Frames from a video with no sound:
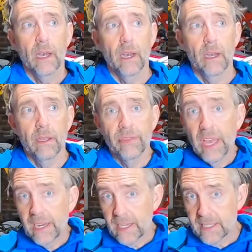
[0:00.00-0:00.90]

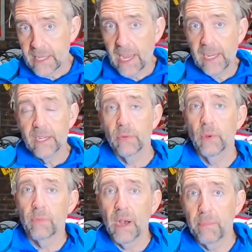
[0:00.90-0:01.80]
Then I stayed
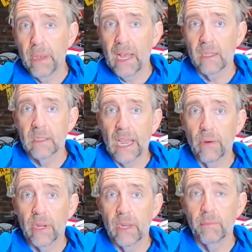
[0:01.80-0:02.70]
with my pal
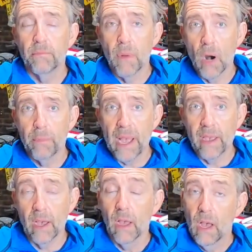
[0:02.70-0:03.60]
down in
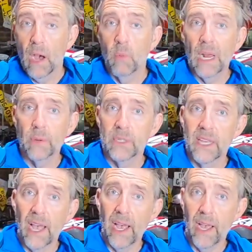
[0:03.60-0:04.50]
Marbella, and while I was
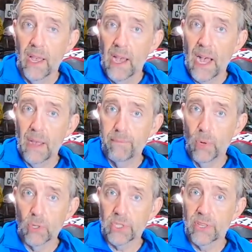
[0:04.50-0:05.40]
there I
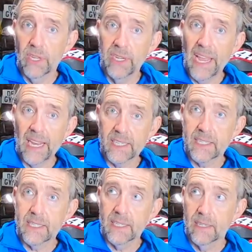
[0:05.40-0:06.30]
booked the
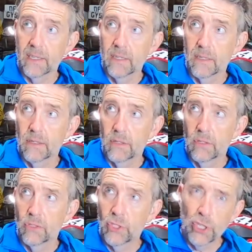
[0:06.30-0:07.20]
next
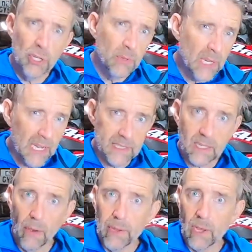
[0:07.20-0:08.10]
2 nights
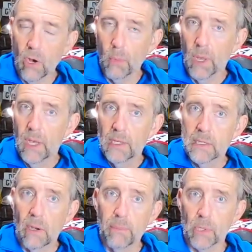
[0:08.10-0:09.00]
going up.
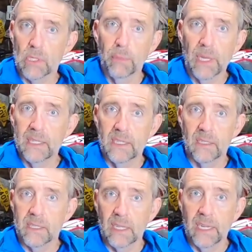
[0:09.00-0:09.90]
So I booked a place
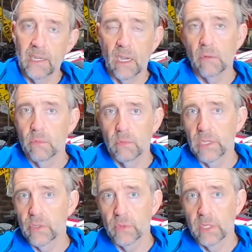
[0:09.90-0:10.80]
in Toledo,
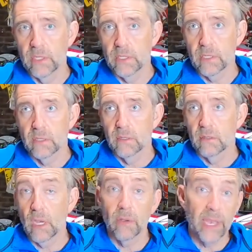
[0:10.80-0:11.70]
which was
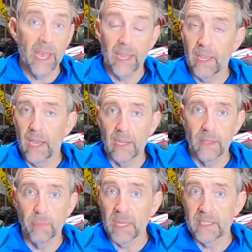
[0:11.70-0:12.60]
okay, and
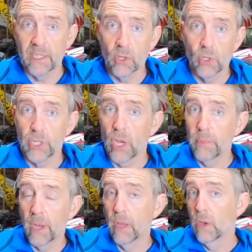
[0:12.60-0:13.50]
the place in
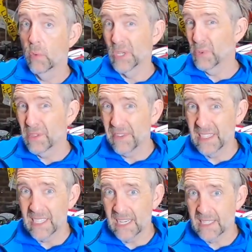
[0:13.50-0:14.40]
Cordoba, which was
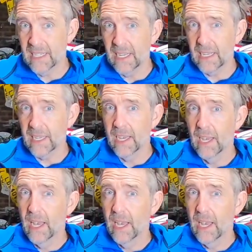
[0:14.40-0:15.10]
fantastic.